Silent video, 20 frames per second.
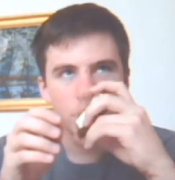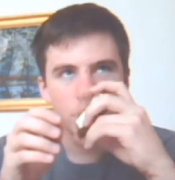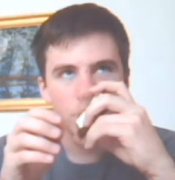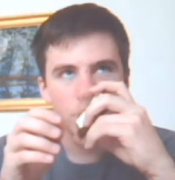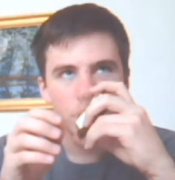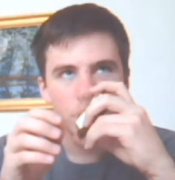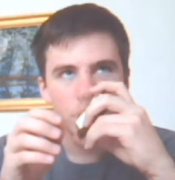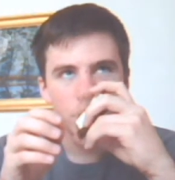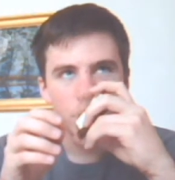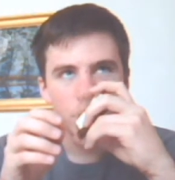
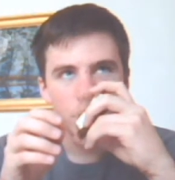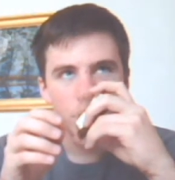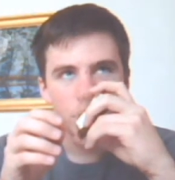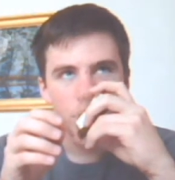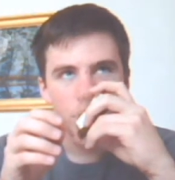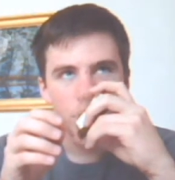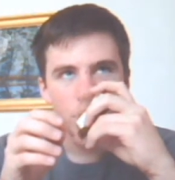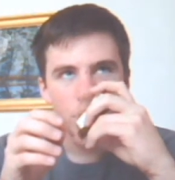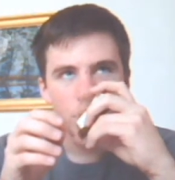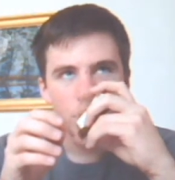
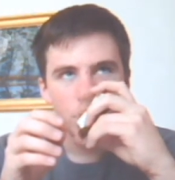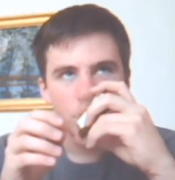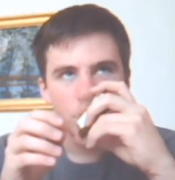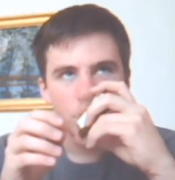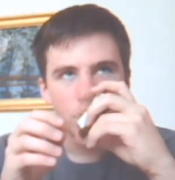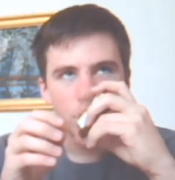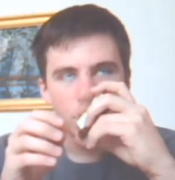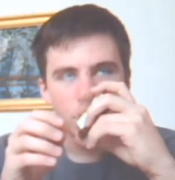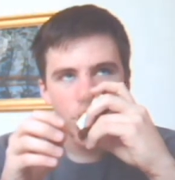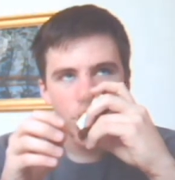
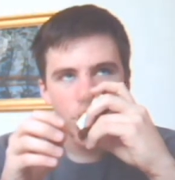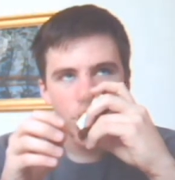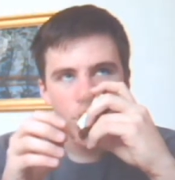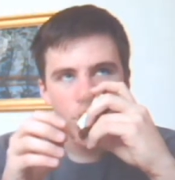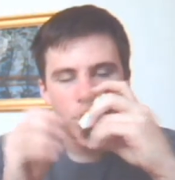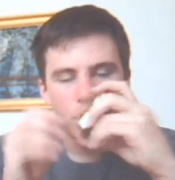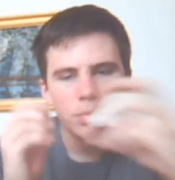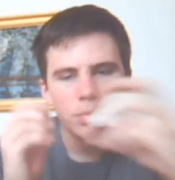(silence)